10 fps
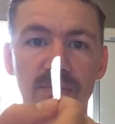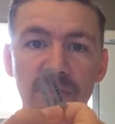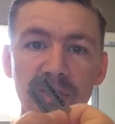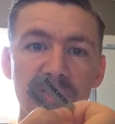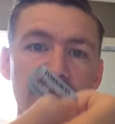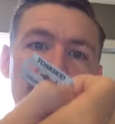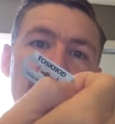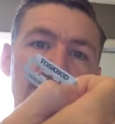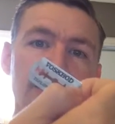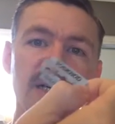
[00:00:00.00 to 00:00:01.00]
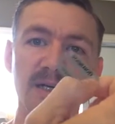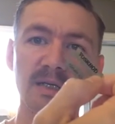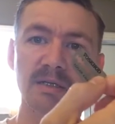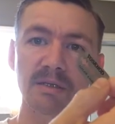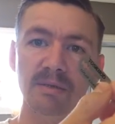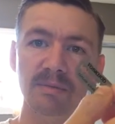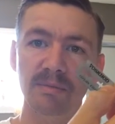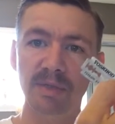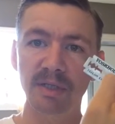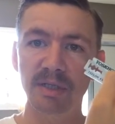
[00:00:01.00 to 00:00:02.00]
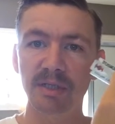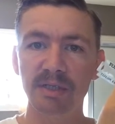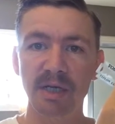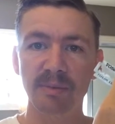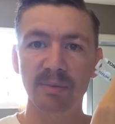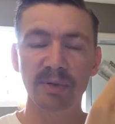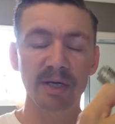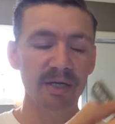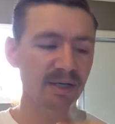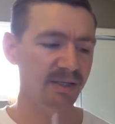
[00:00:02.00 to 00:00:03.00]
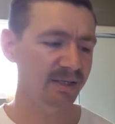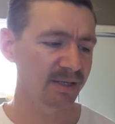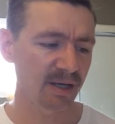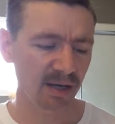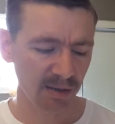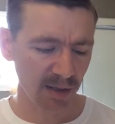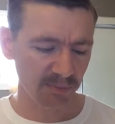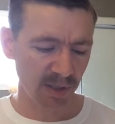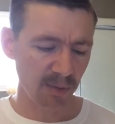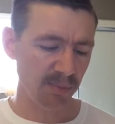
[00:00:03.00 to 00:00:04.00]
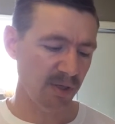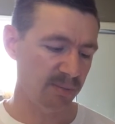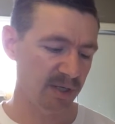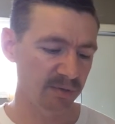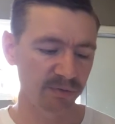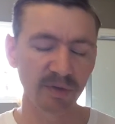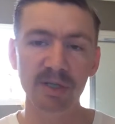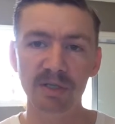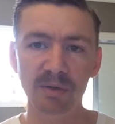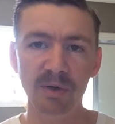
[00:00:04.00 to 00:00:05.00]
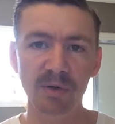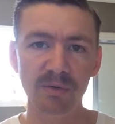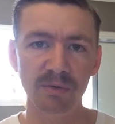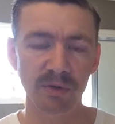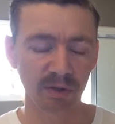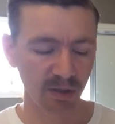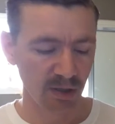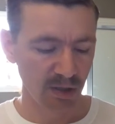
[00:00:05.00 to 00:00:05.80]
this is a Voskhod, but get a sample pack. And I think I'll probably make a video over